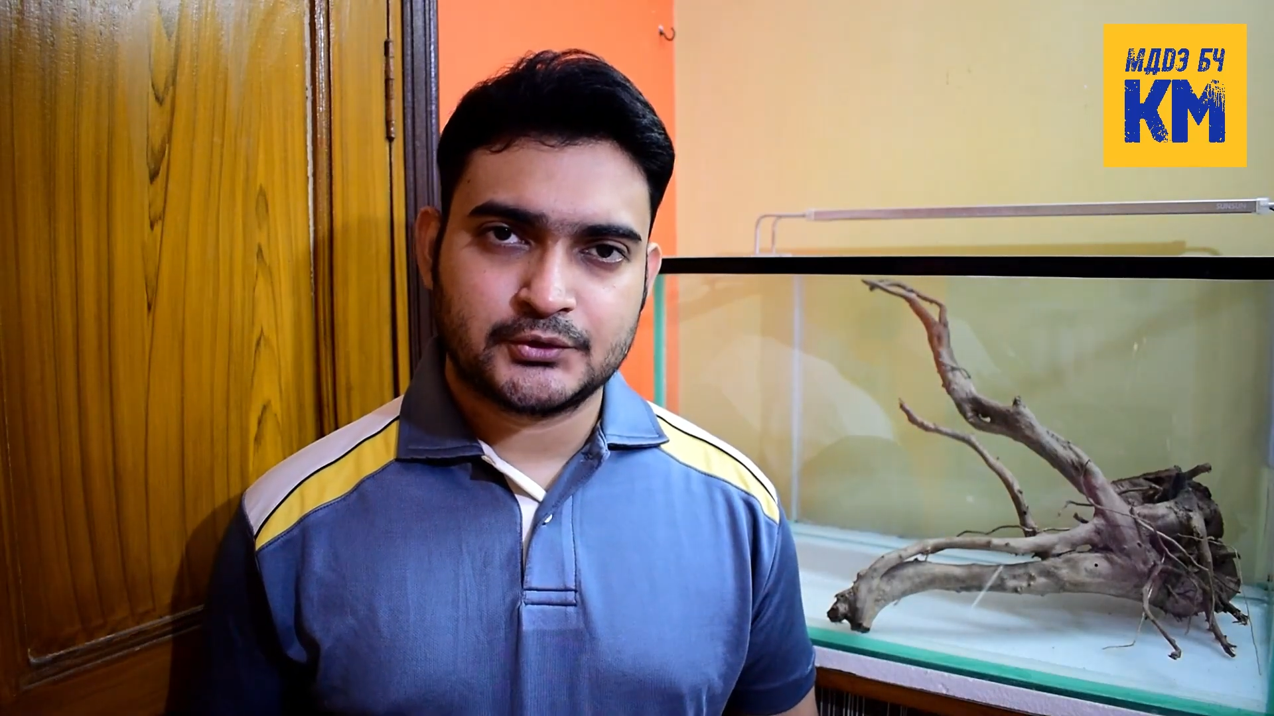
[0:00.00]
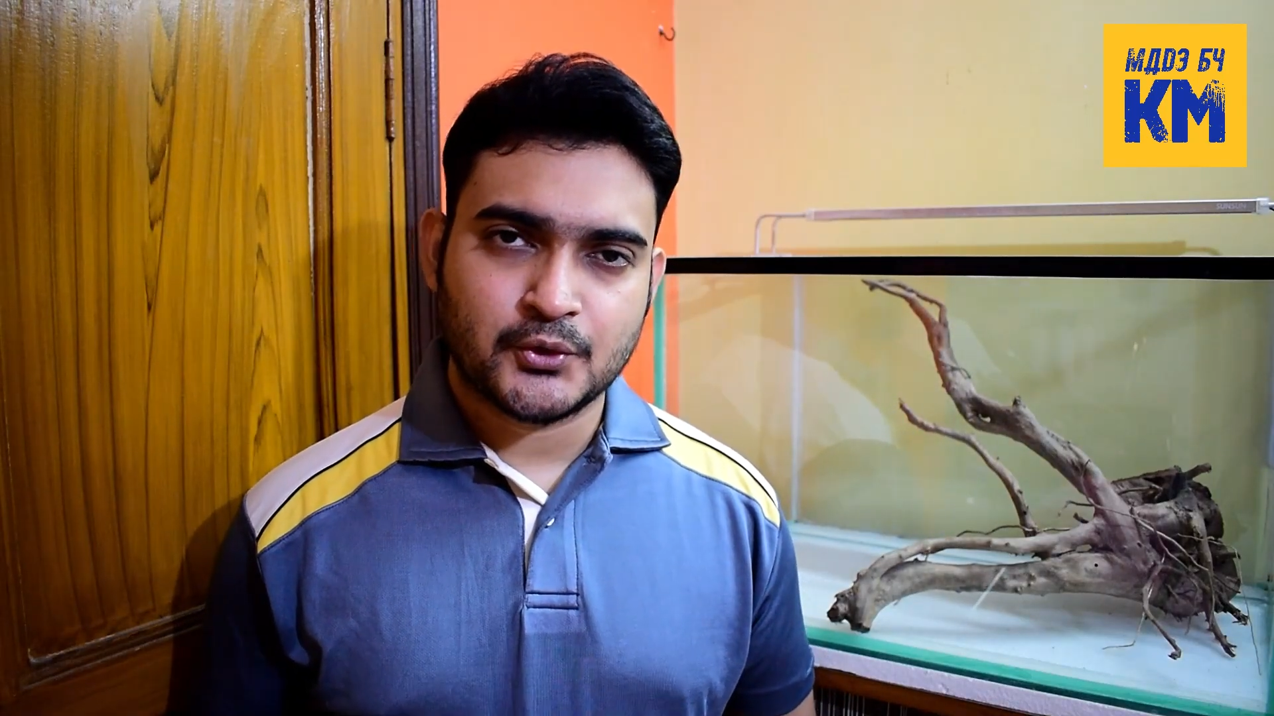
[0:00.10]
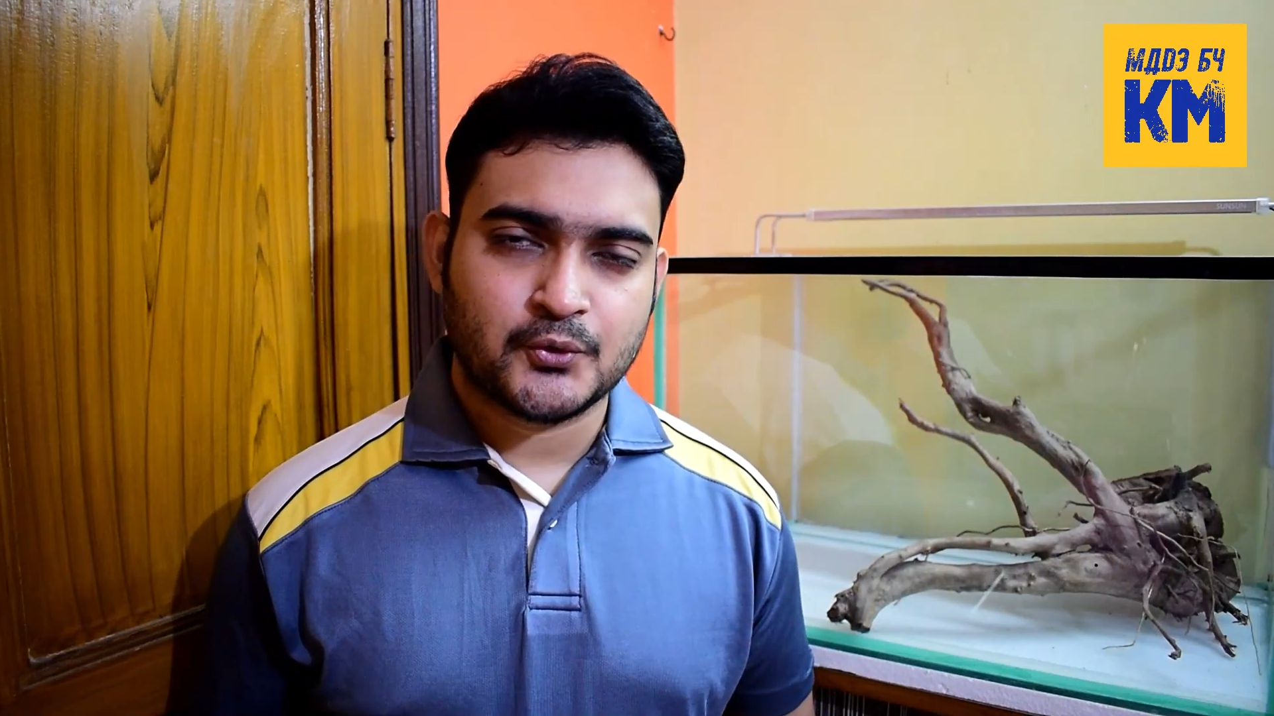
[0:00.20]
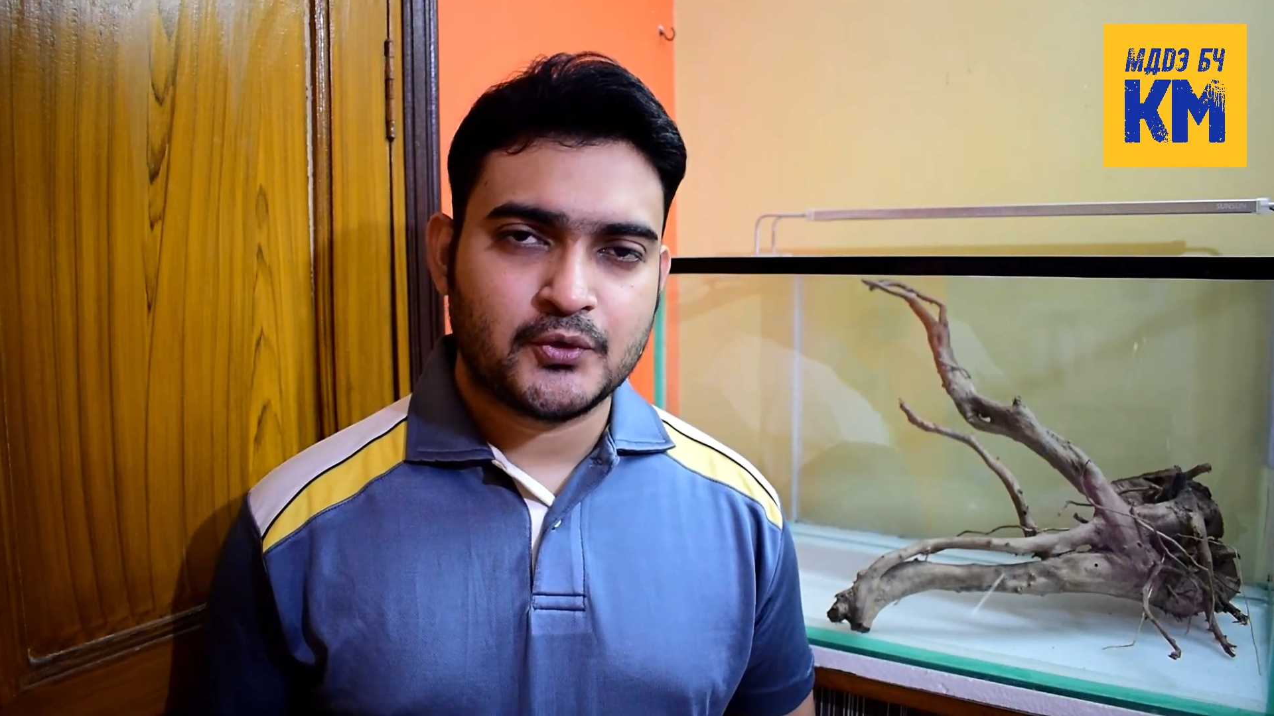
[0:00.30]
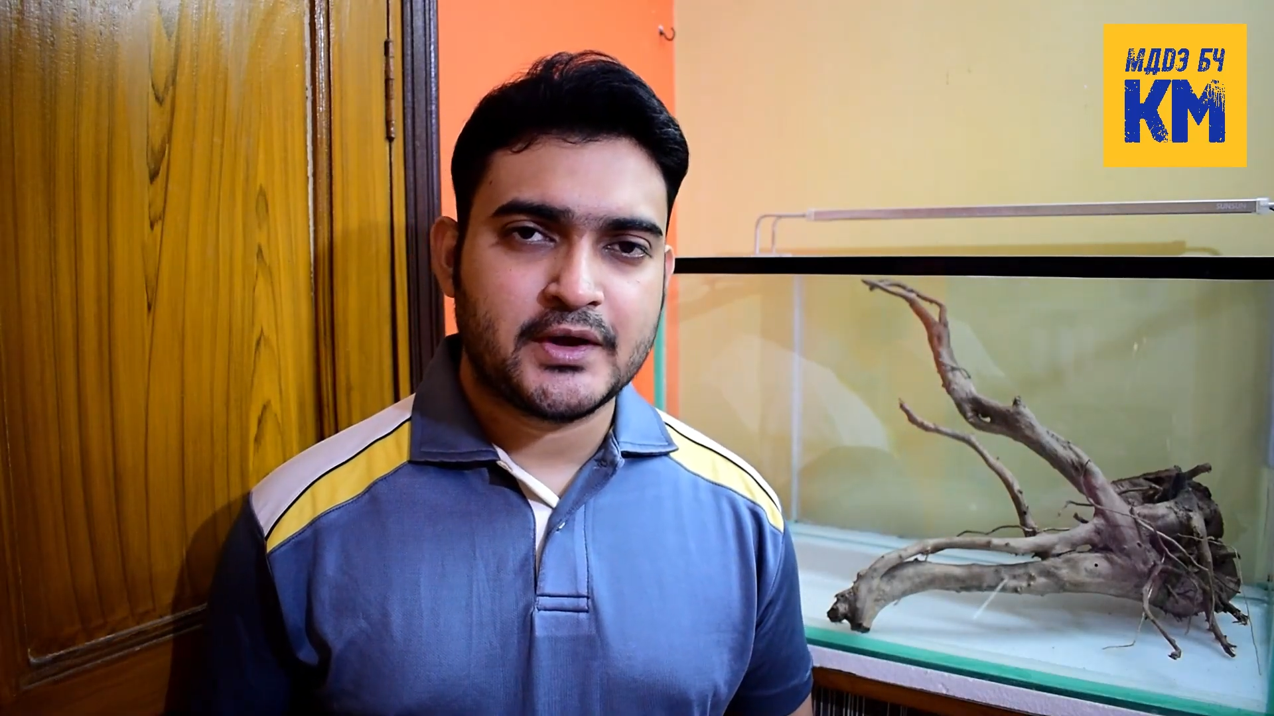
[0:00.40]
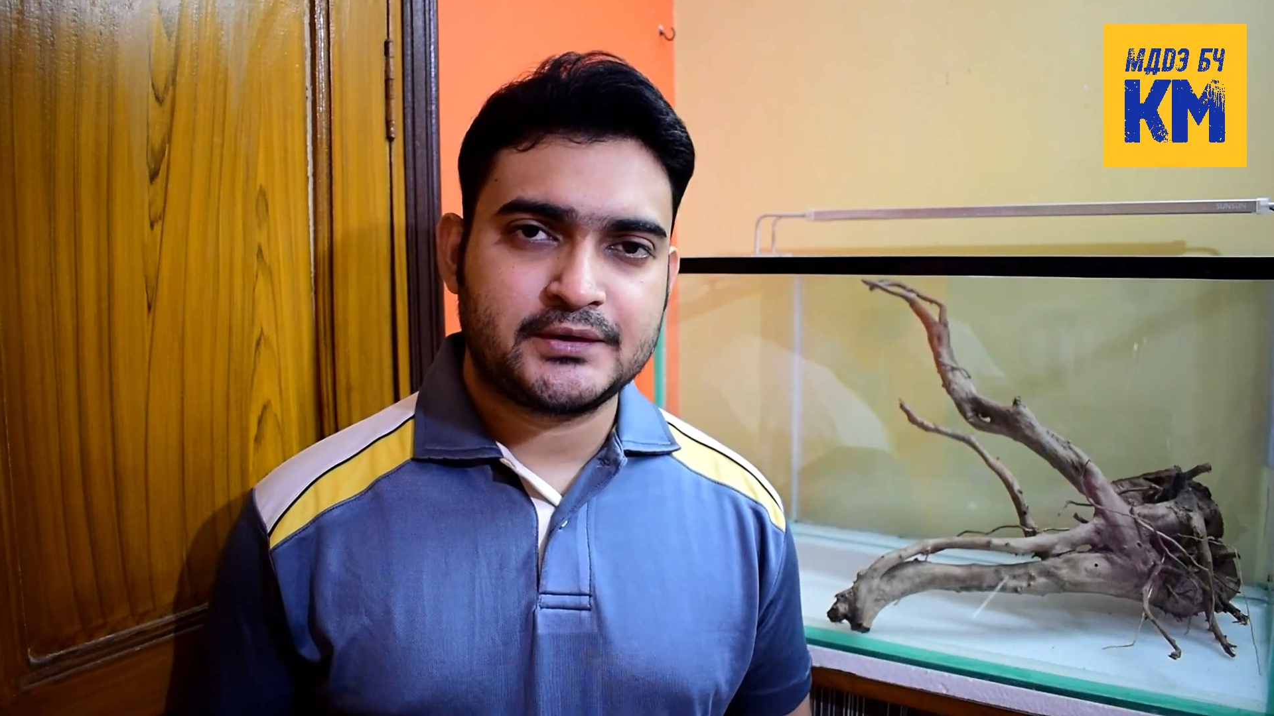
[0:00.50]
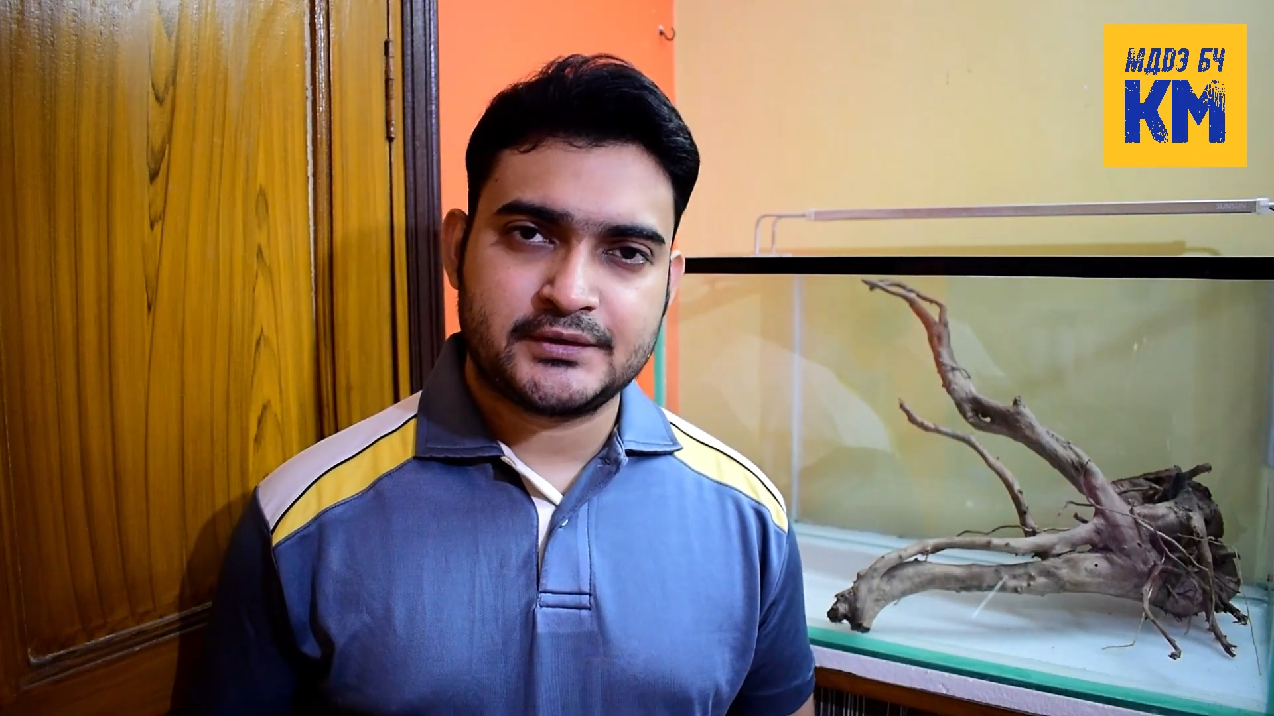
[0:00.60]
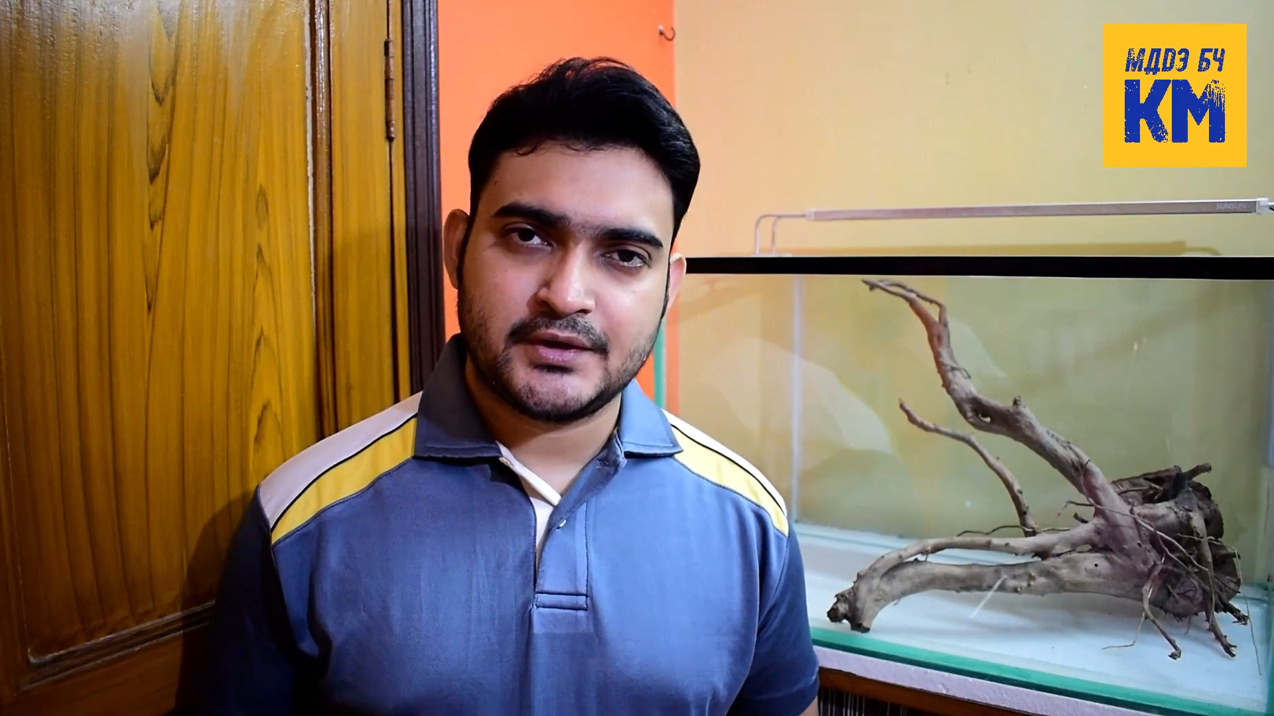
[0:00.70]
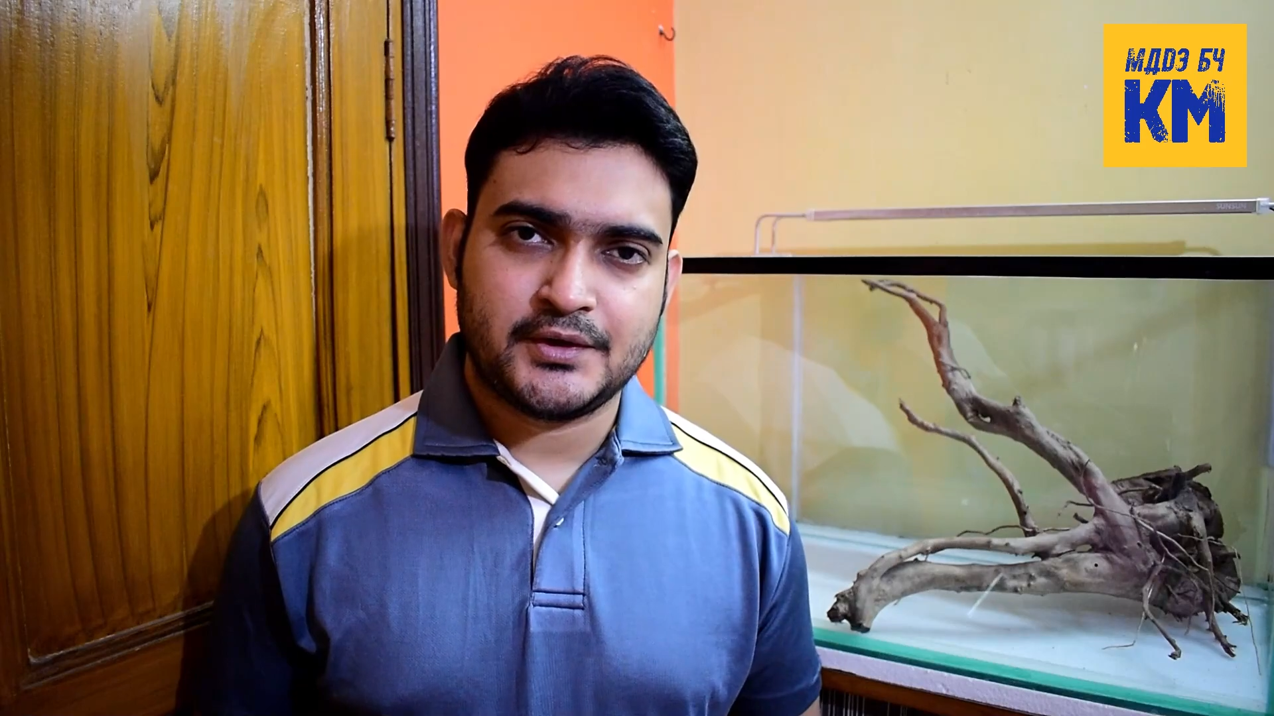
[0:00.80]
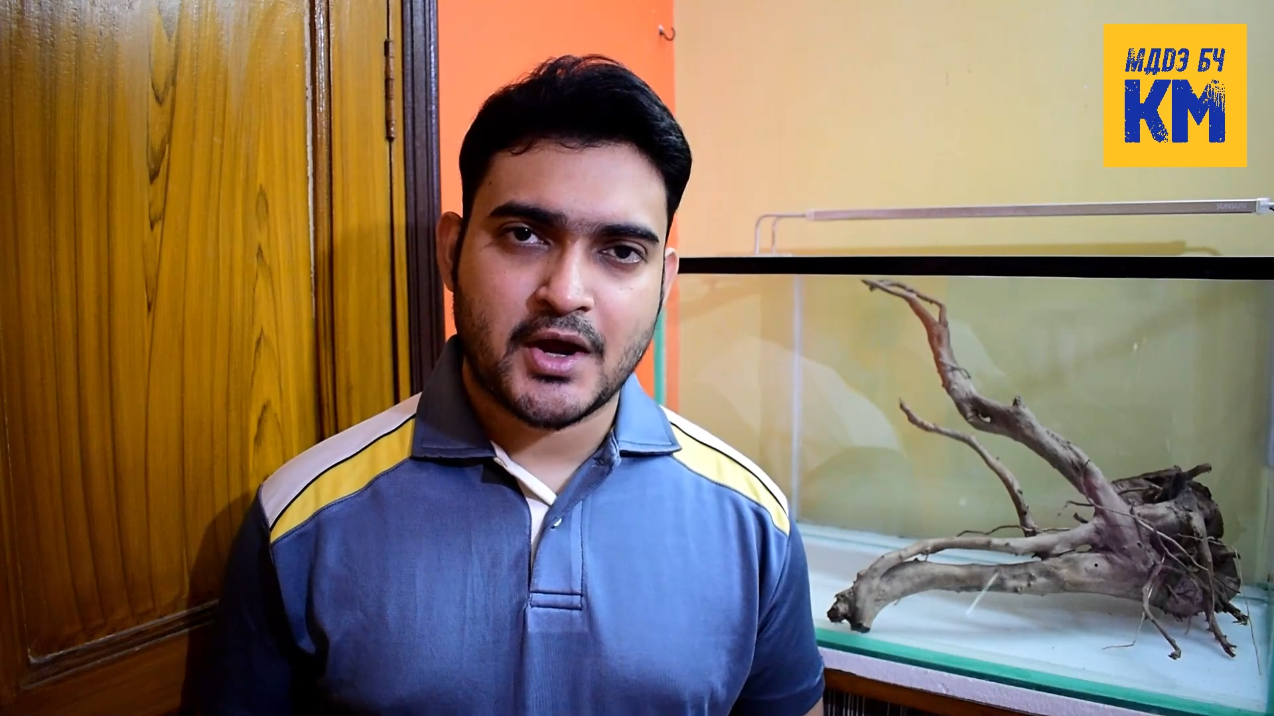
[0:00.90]
So, let's
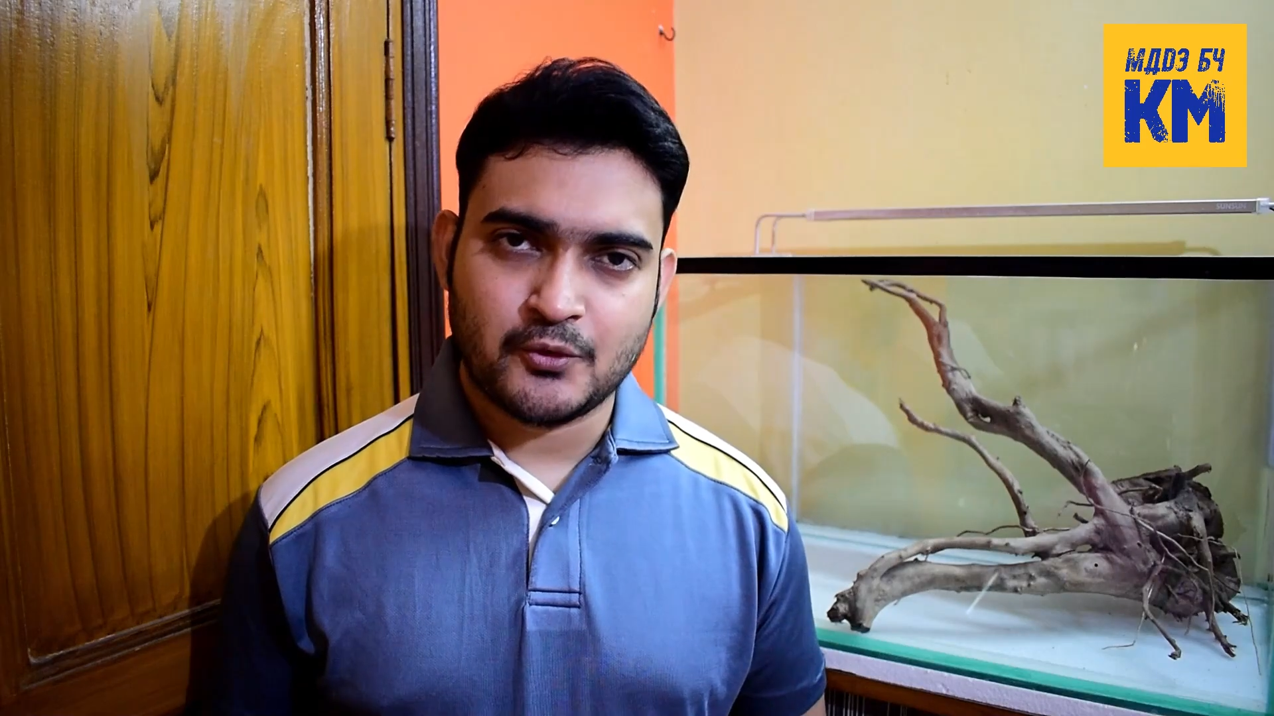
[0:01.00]
see